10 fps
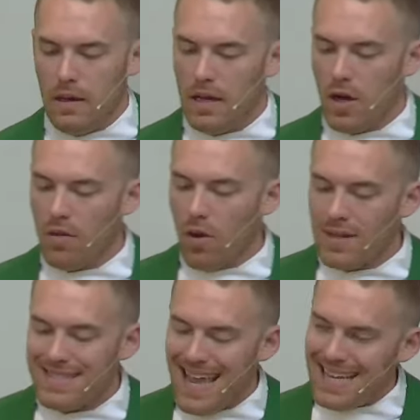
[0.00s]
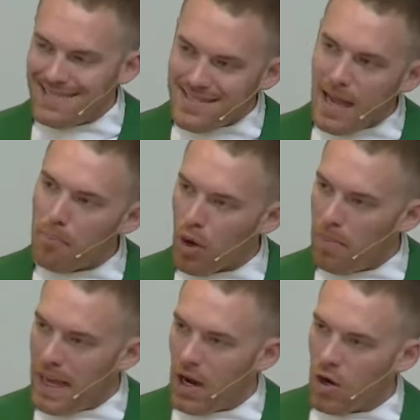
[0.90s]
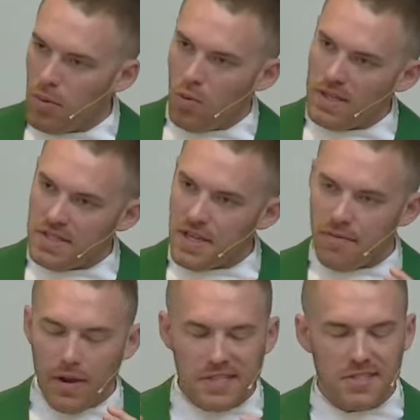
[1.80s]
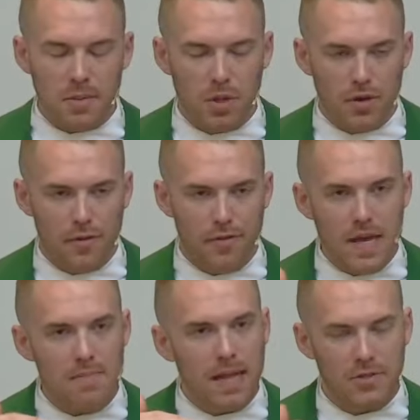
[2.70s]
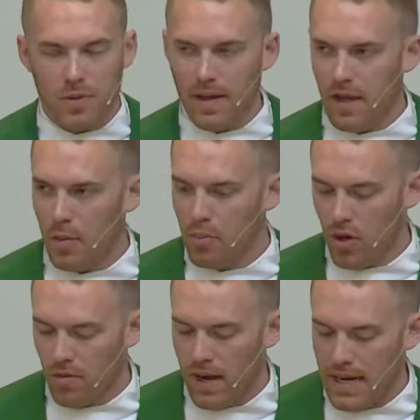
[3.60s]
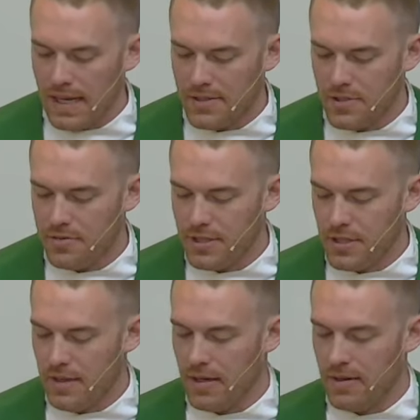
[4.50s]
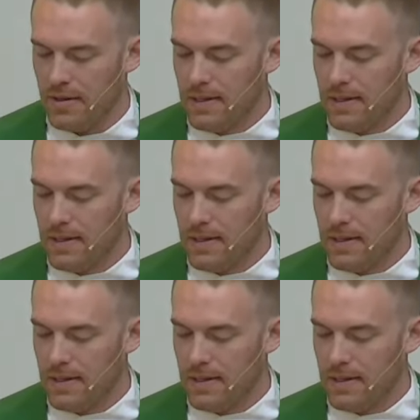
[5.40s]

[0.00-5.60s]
And although it's a separate parable, we see a very similar theme. That's why they are put right next to each other.